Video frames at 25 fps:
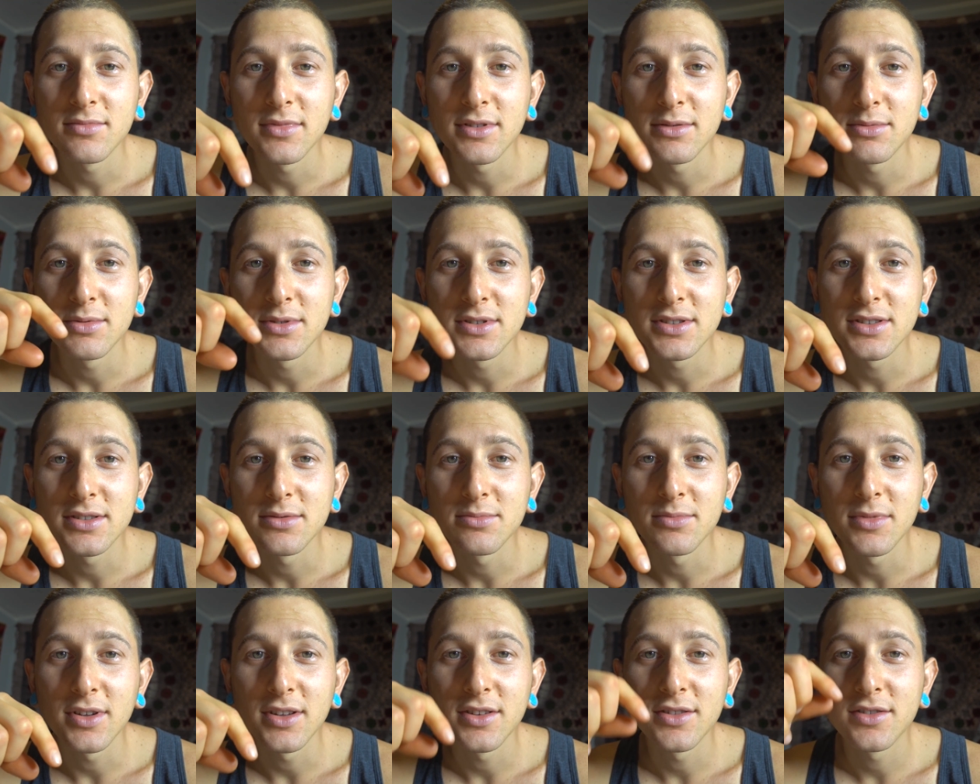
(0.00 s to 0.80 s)
maybe
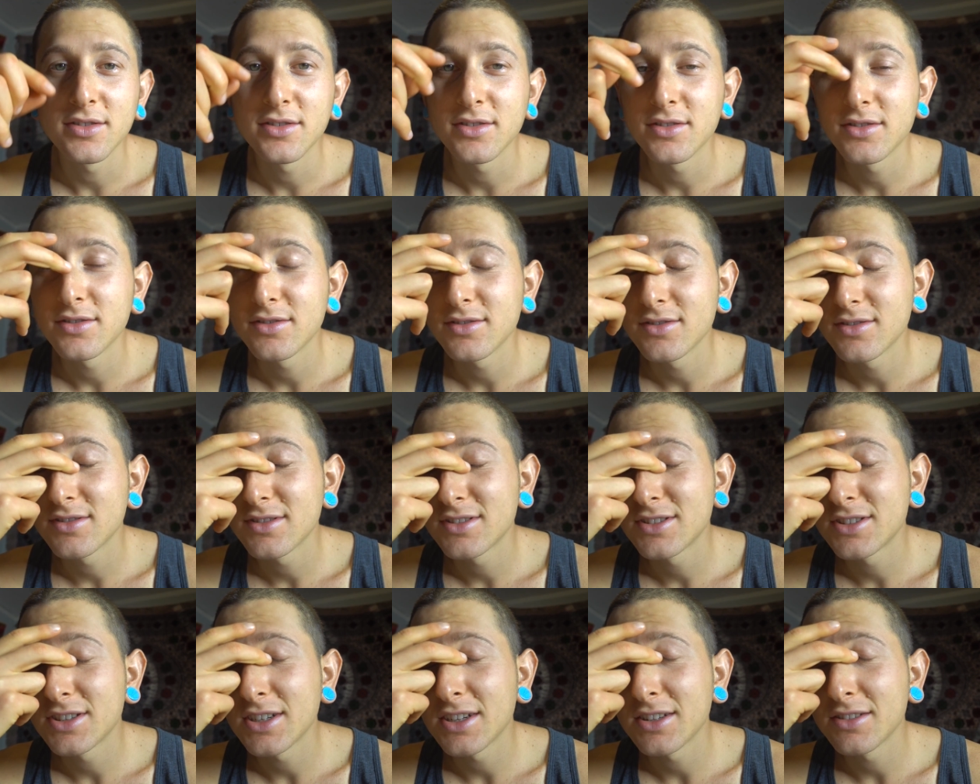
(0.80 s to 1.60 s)
some other
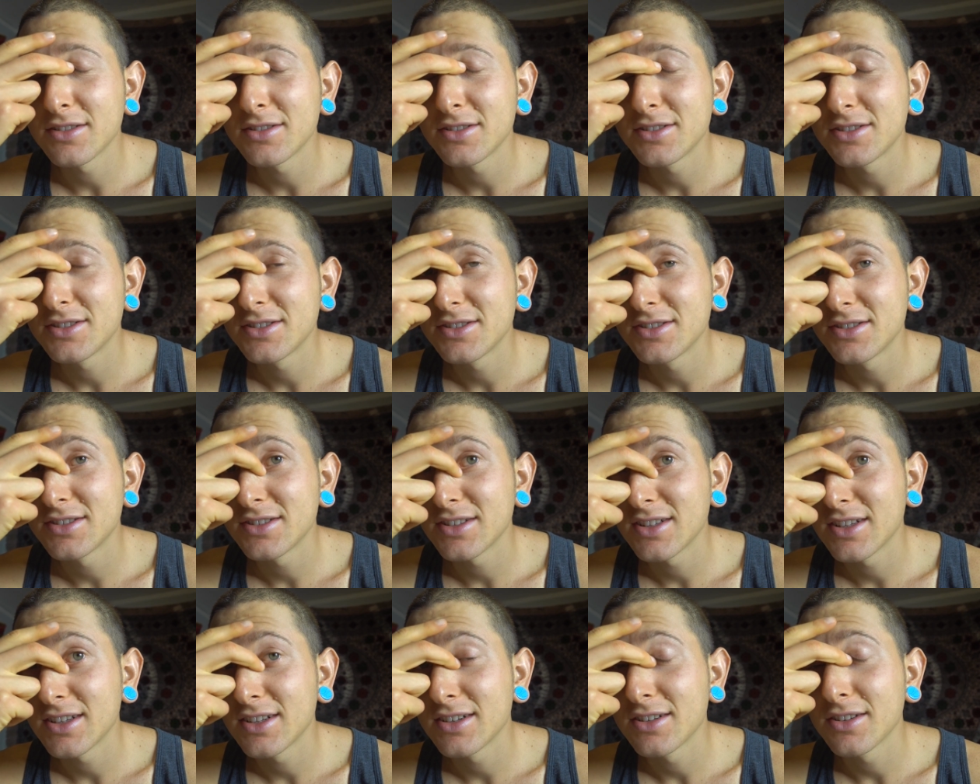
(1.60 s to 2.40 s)

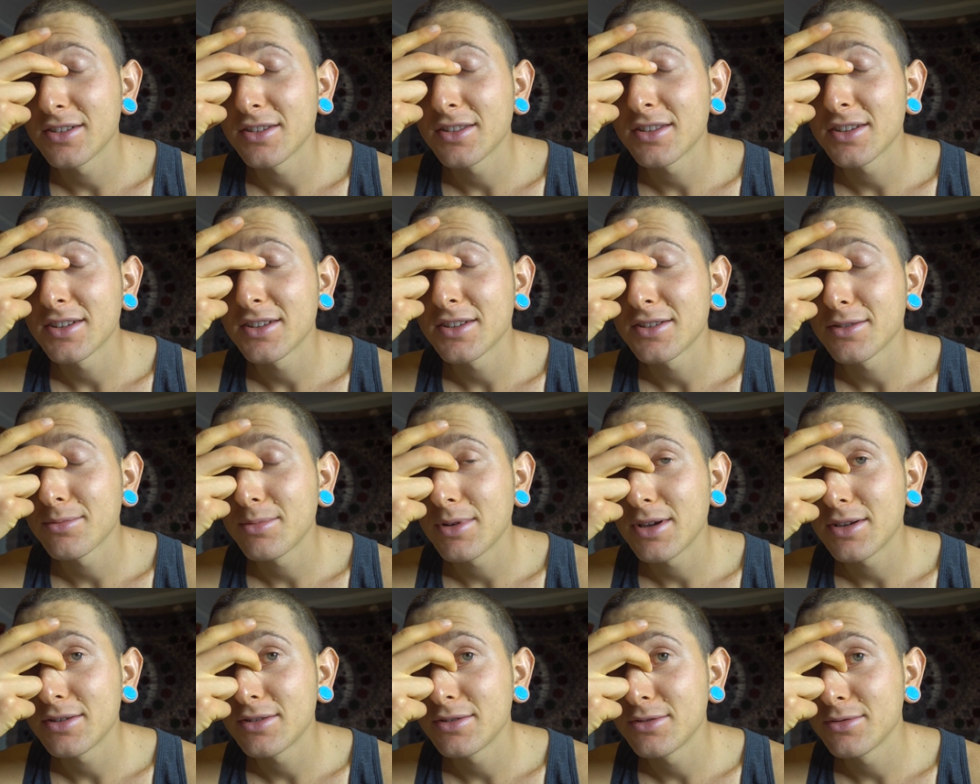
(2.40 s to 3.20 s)
challenges, and I'll think
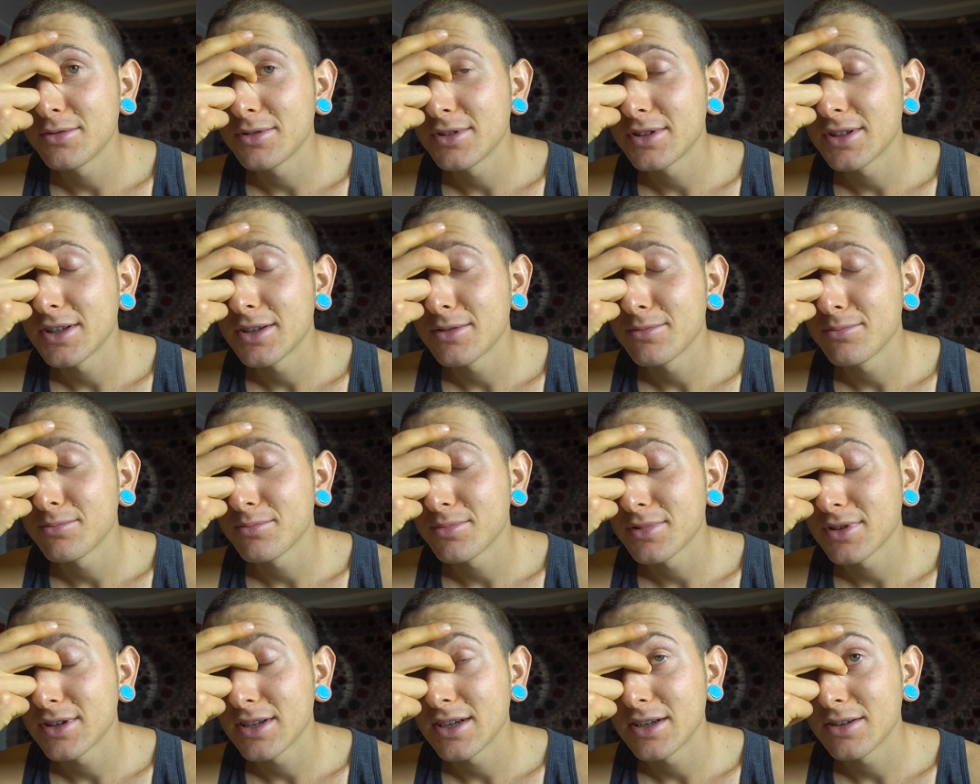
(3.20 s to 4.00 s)
about doing
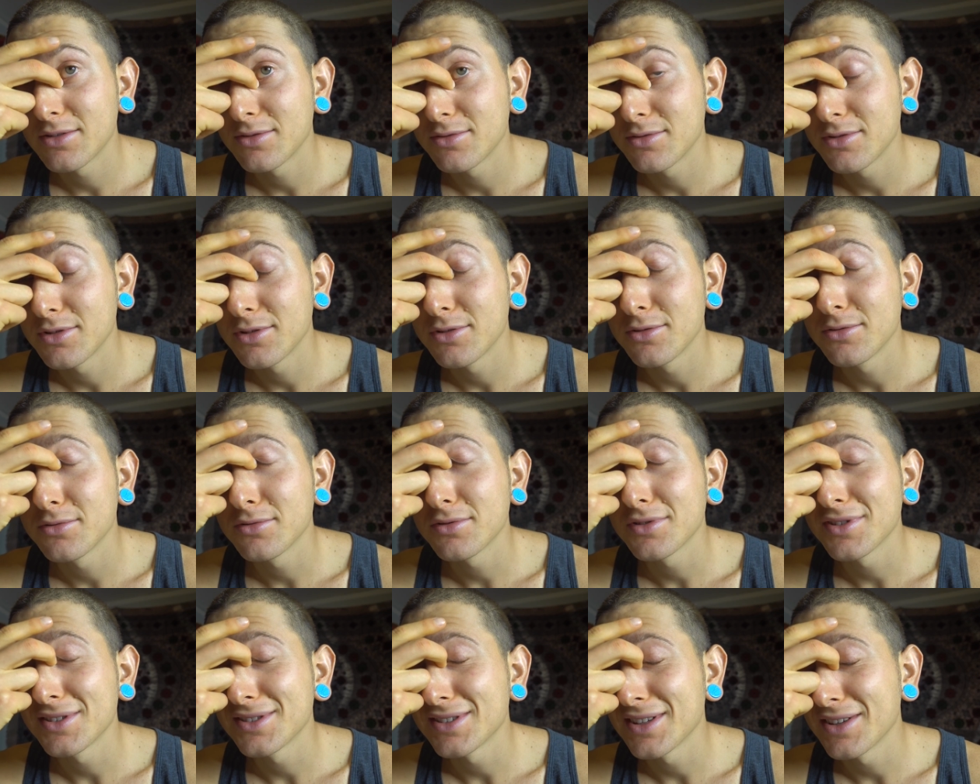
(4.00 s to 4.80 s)
them, but I don't
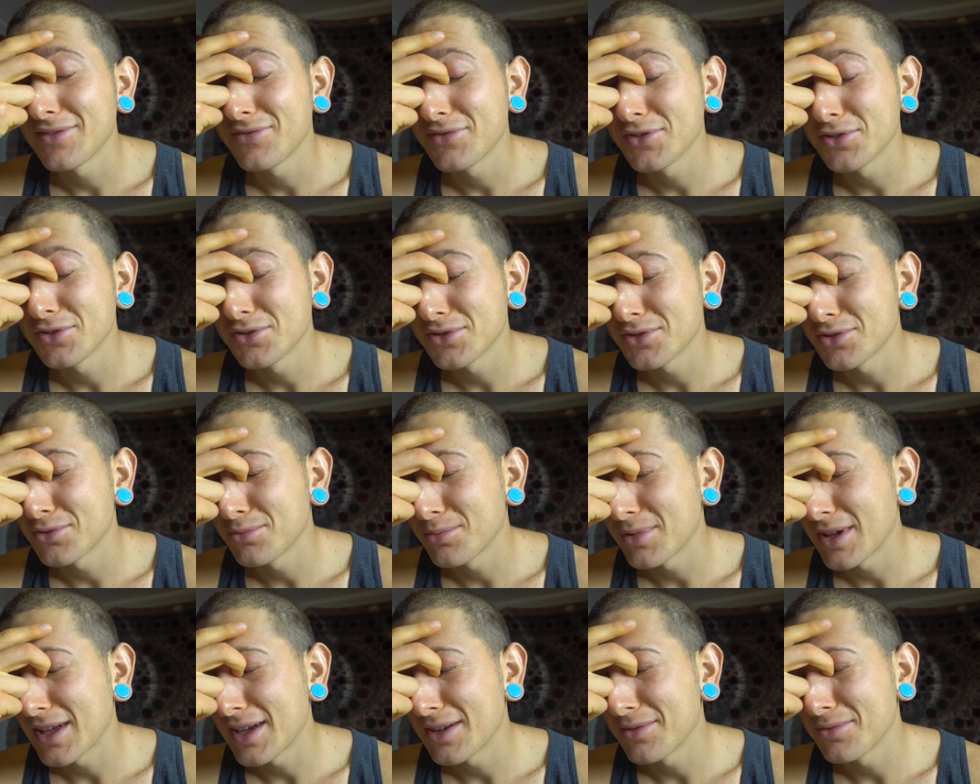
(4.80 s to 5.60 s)
know because I feel so
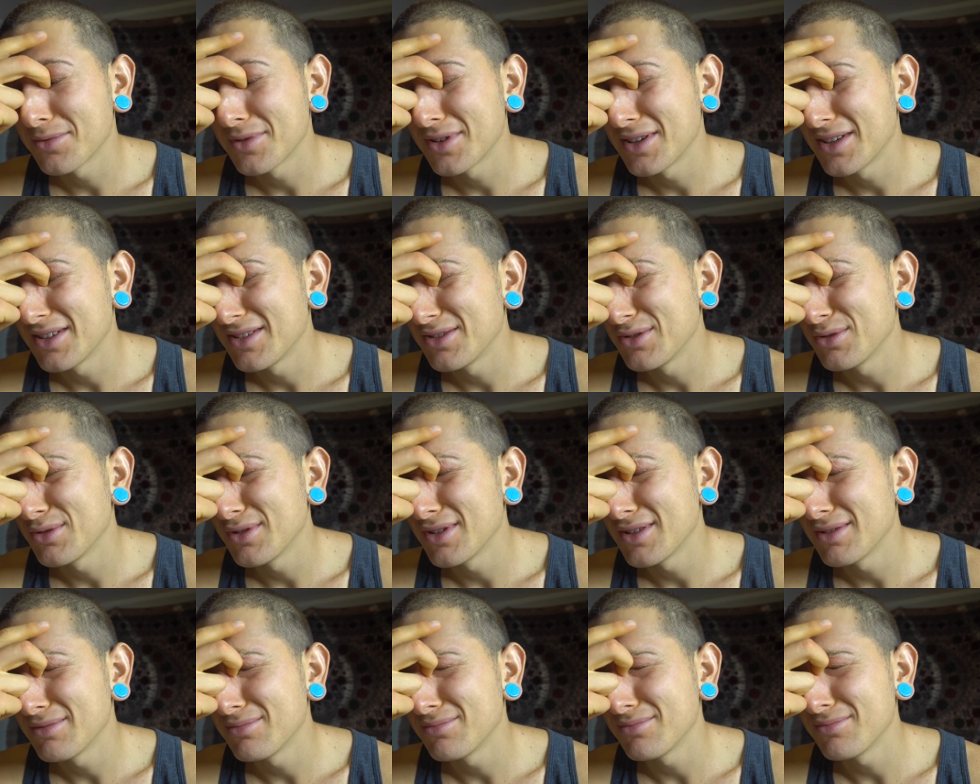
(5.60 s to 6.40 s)
bad when I do
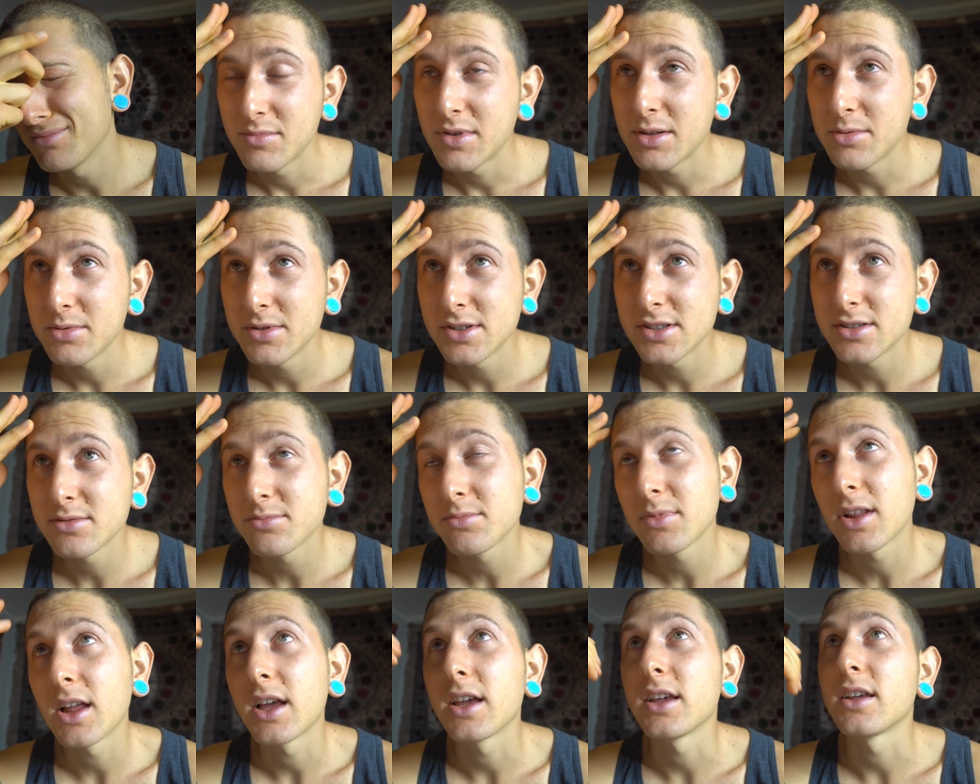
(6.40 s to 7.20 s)
them. Maybe
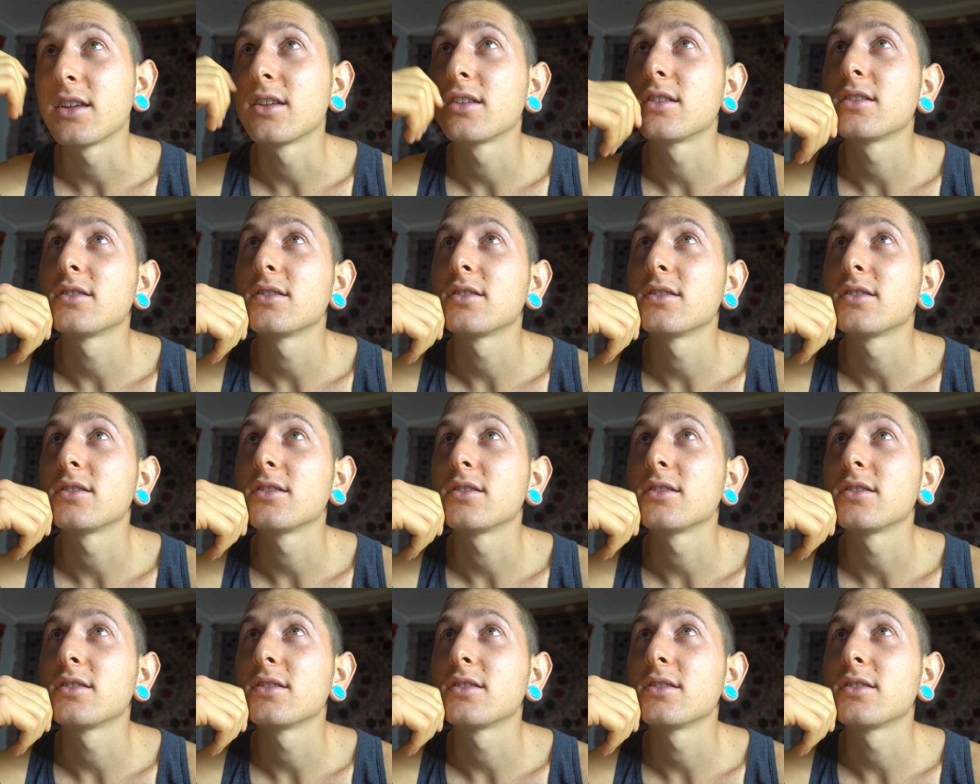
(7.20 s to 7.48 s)
some like